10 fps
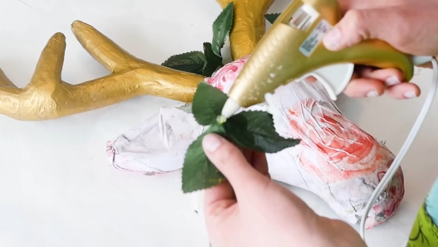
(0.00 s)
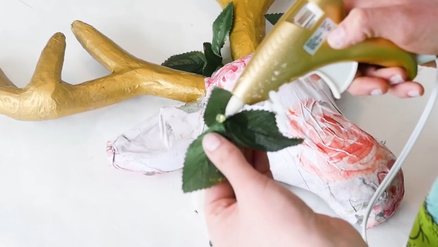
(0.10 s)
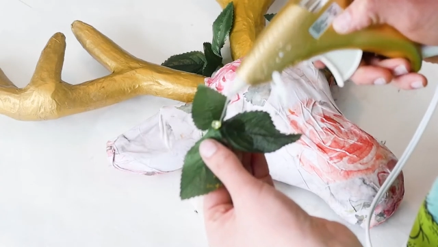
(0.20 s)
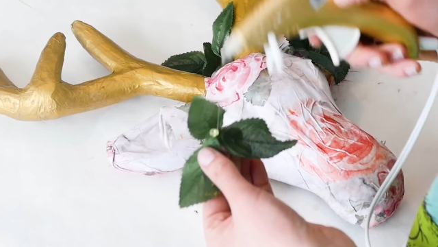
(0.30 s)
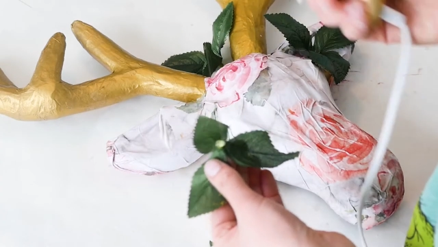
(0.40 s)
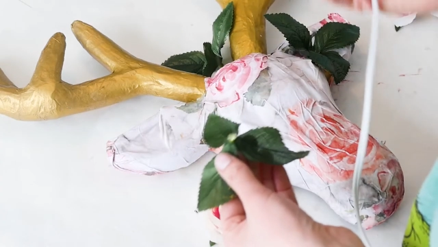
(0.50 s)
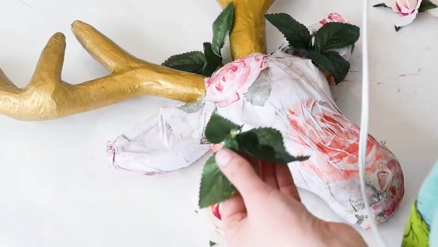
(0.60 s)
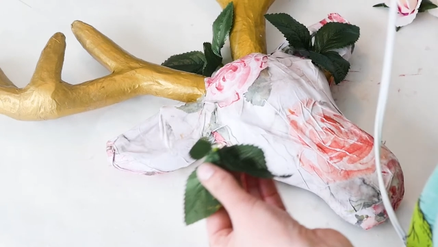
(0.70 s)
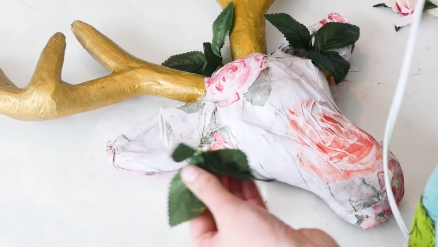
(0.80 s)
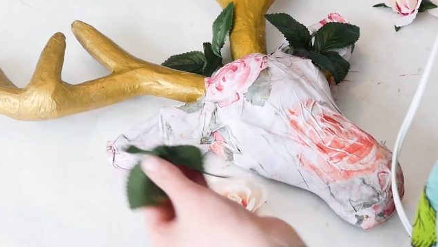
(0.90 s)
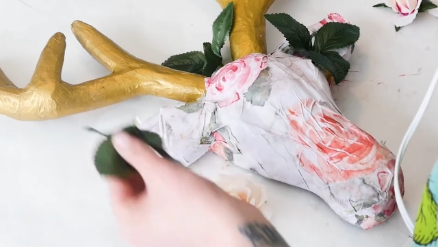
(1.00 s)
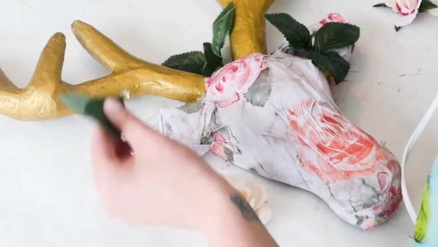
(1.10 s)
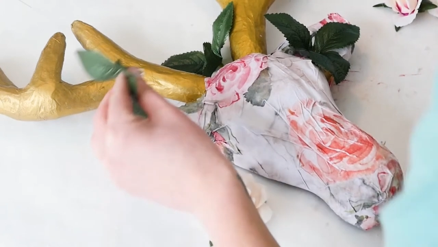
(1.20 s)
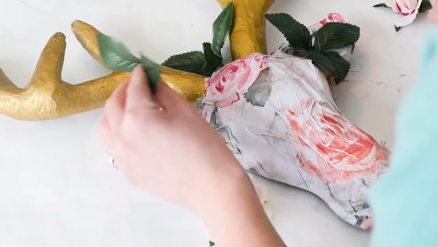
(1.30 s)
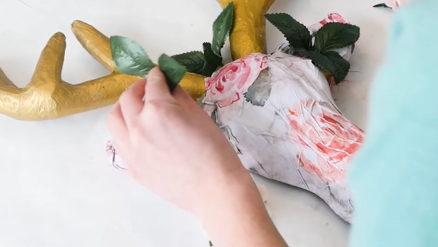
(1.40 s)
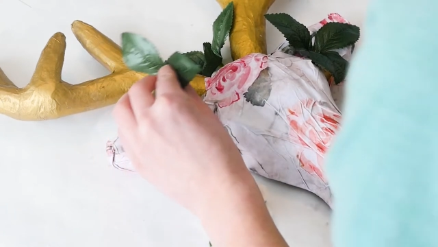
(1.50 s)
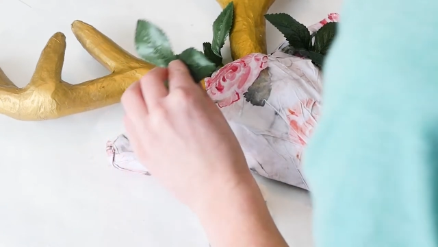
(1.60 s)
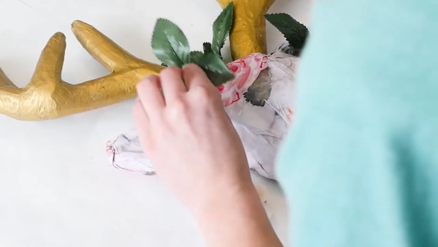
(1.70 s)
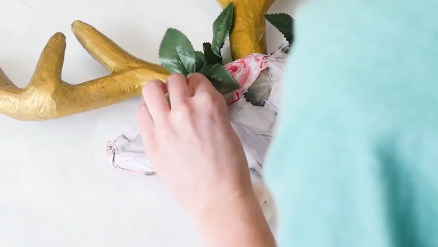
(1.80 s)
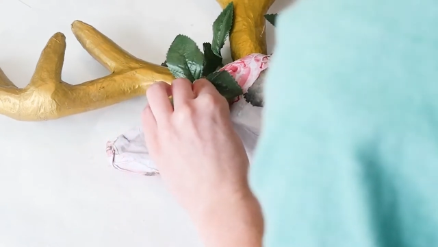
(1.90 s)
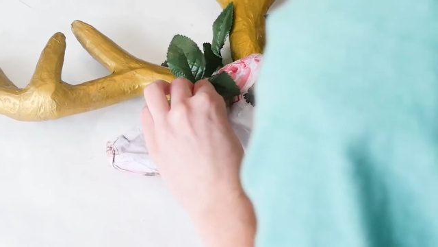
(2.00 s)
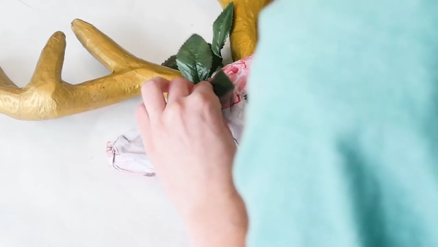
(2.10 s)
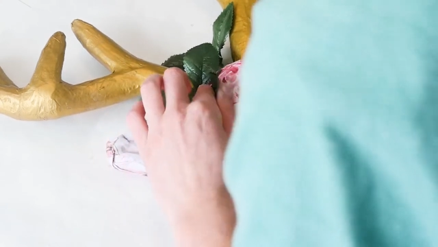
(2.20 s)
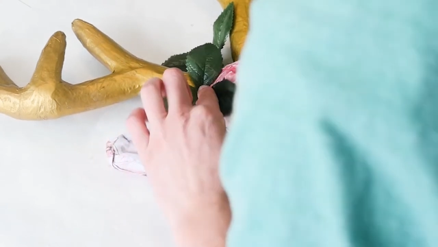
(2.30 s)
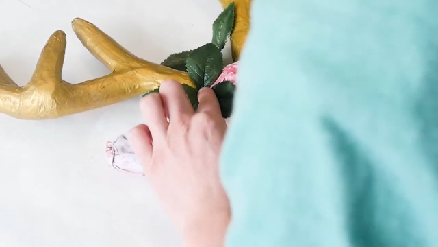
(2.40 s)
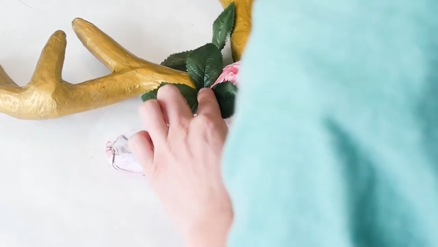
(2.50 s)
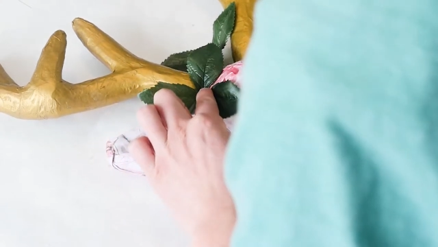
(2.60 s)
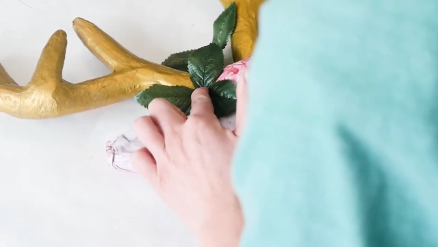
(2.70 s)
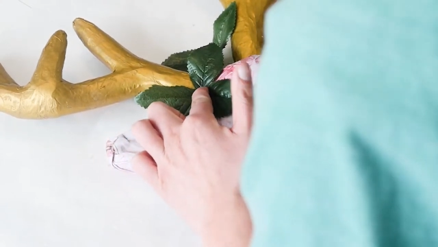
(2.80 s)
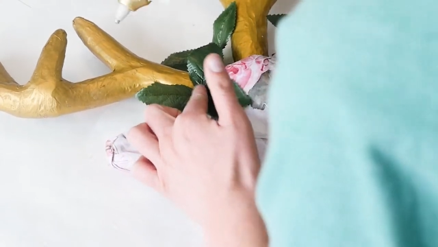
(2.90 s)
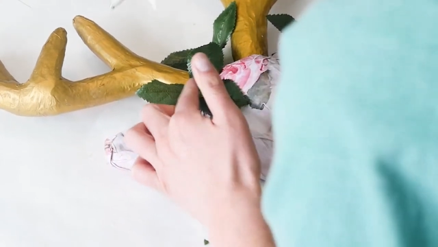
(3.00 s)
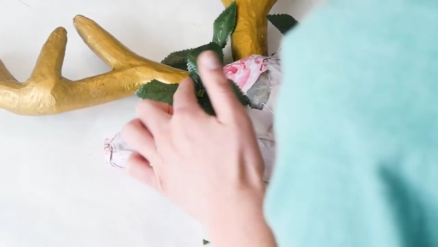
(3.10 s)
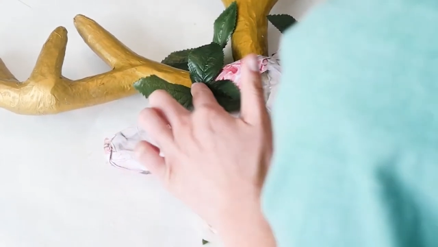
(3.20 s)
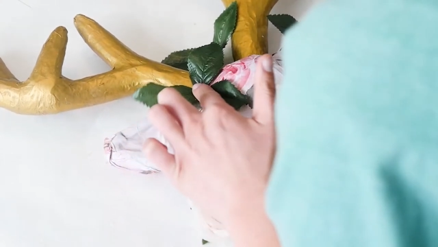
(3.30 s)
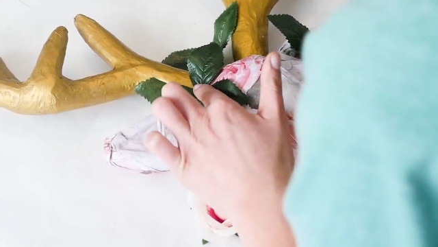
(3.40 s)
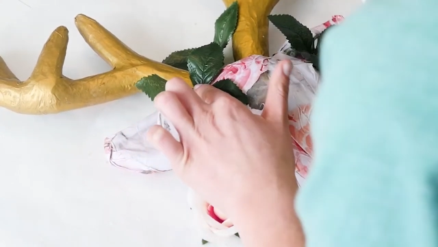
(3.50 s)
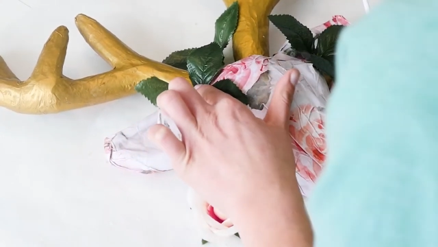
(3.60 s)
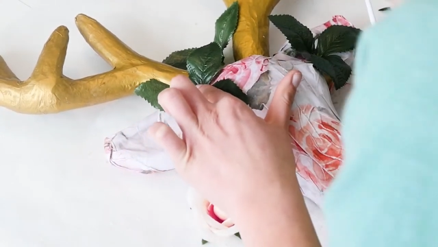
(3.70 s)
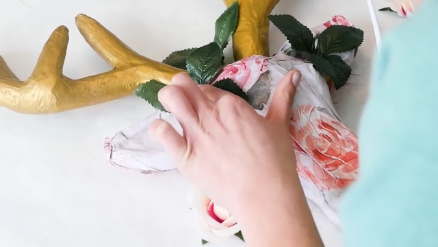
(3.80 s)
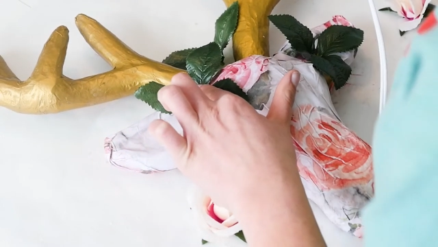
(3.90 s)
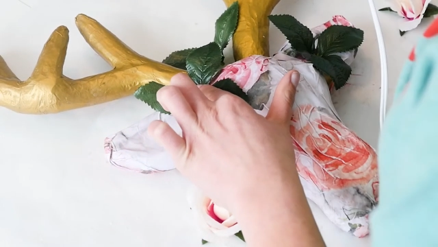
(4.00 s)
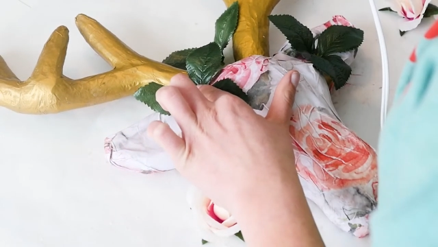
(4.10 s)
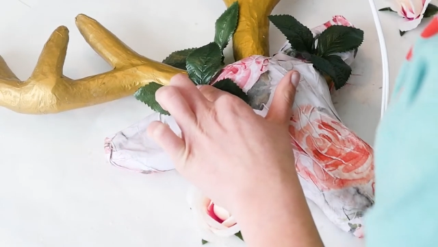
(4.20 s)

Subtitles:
No face is visible, so there are no lips to read.